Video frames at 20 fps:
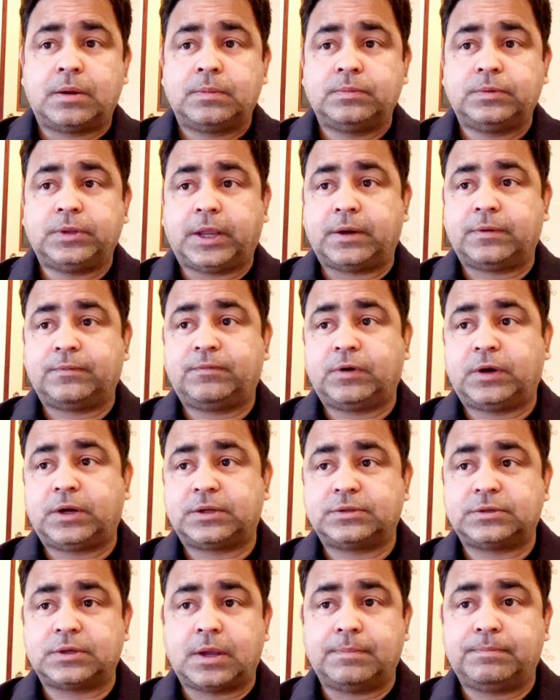then for
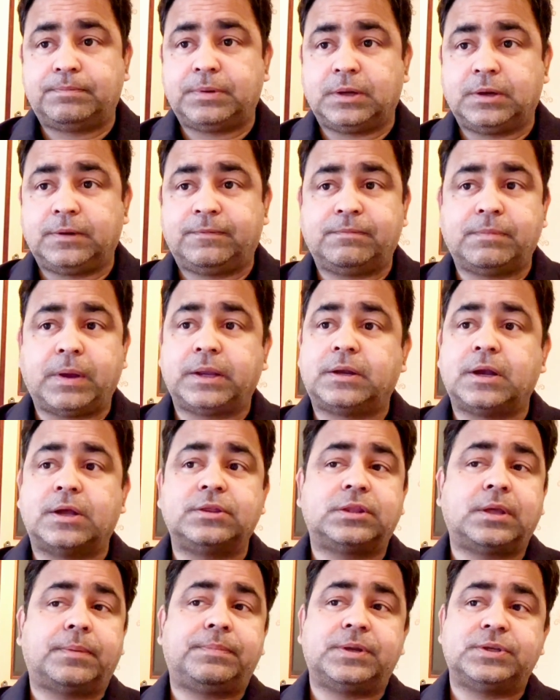example, if My
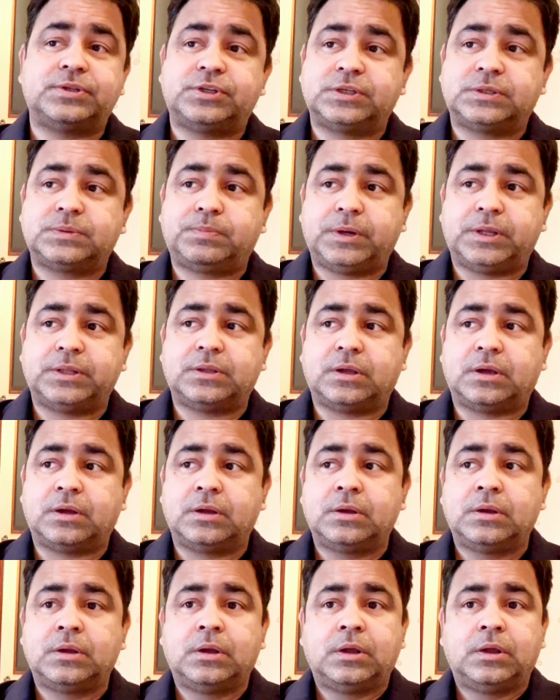Kanta page display the
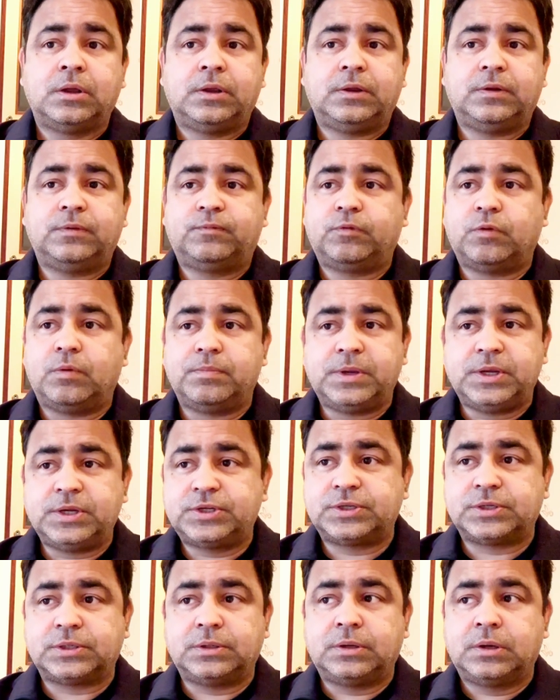
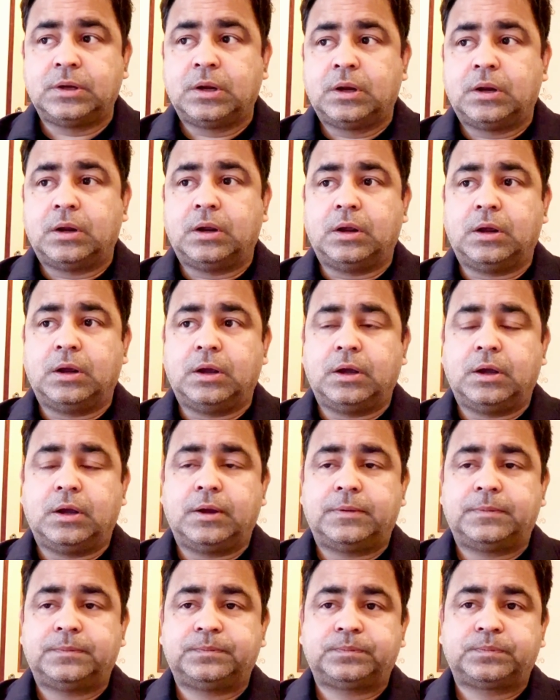information,
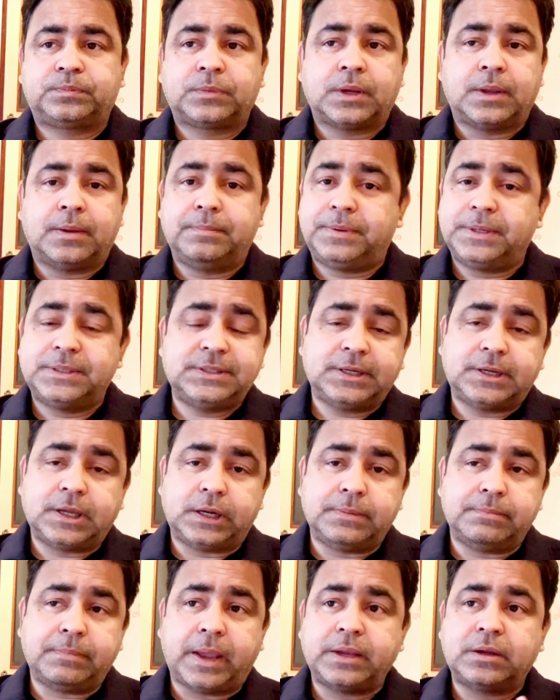
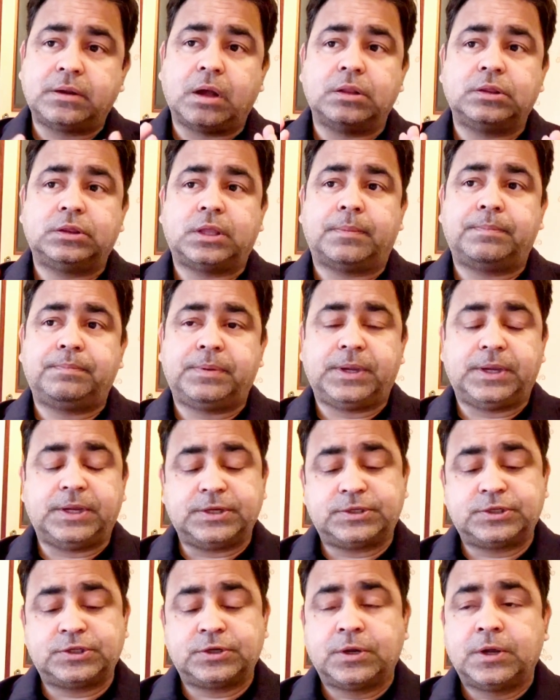basically My Kanta
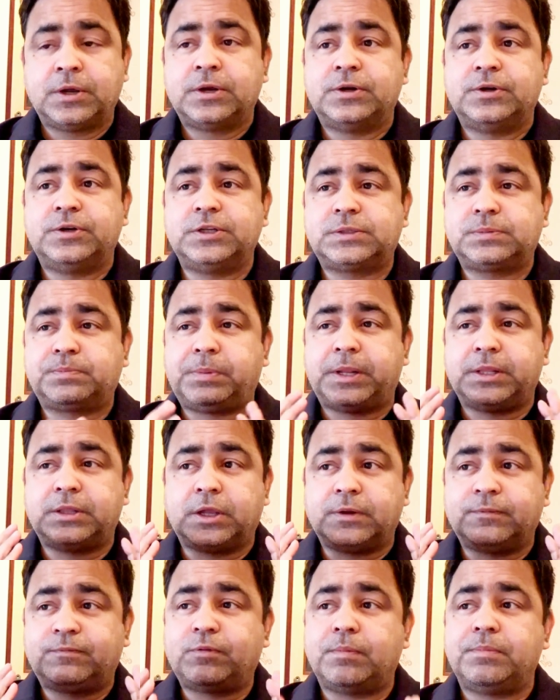page display the
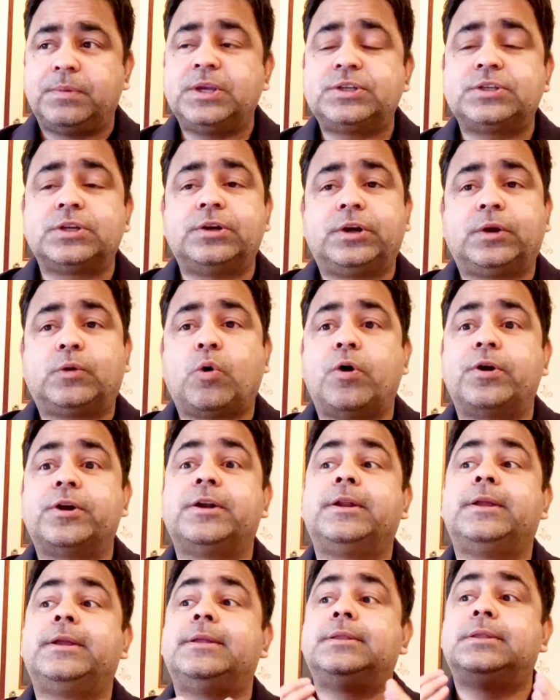information
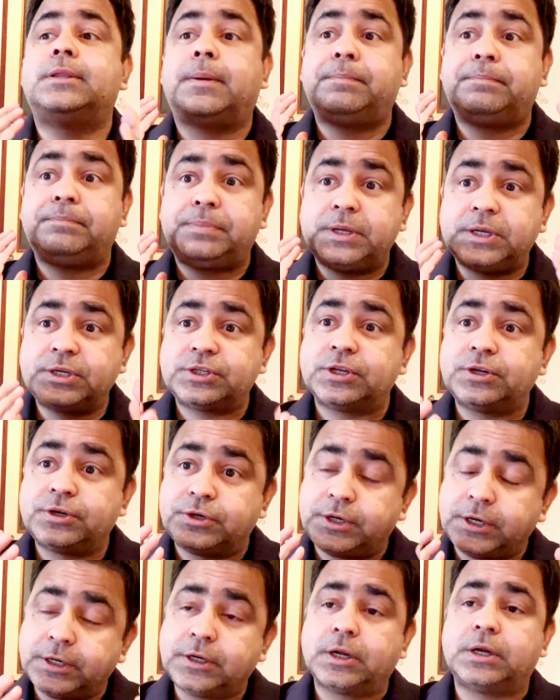recorded in the patient
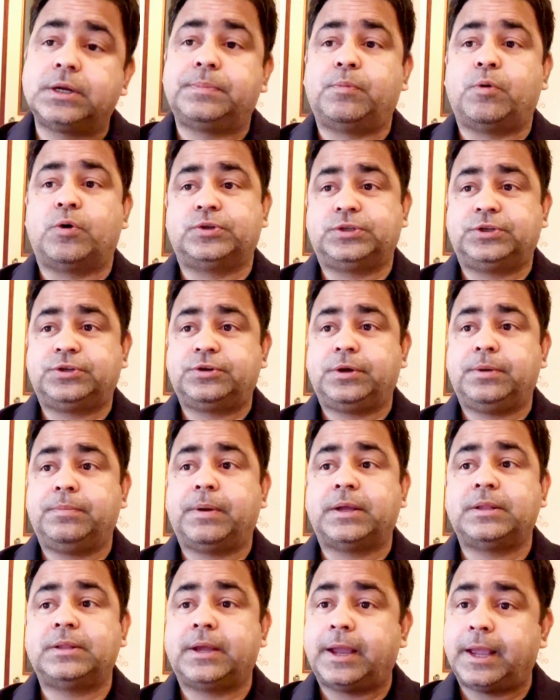data repository
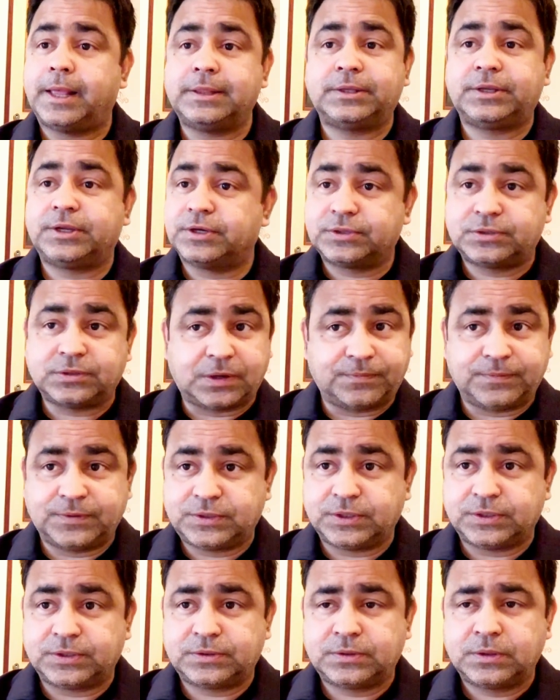by the healthcare
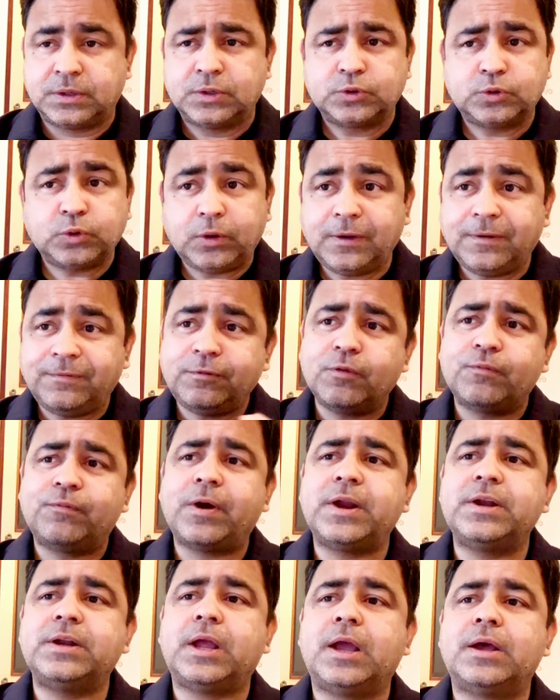services. So if you
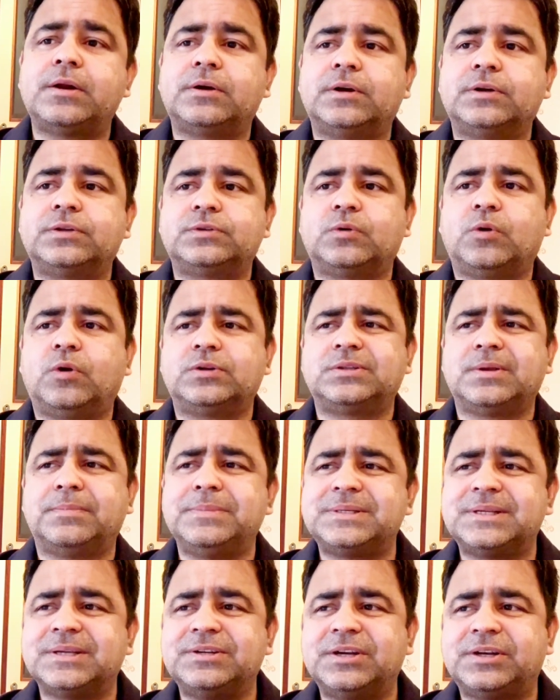find errors or some
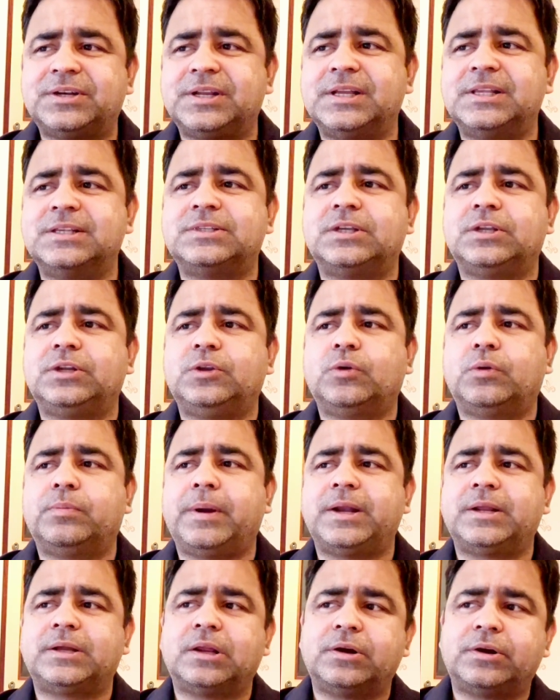missing details in your
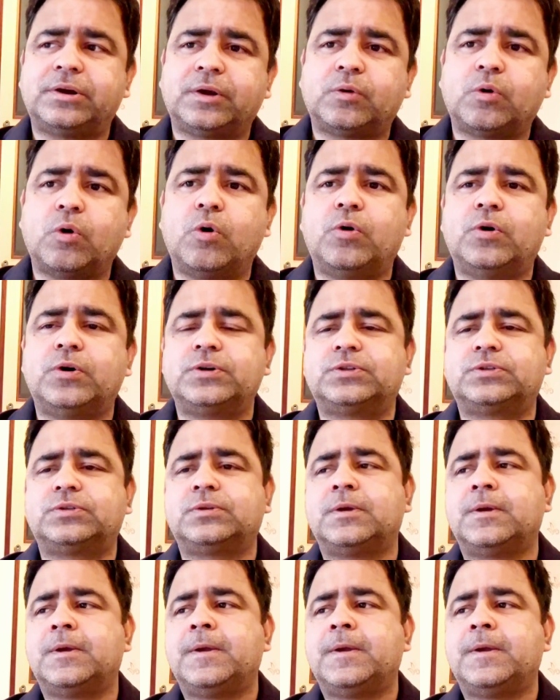medical records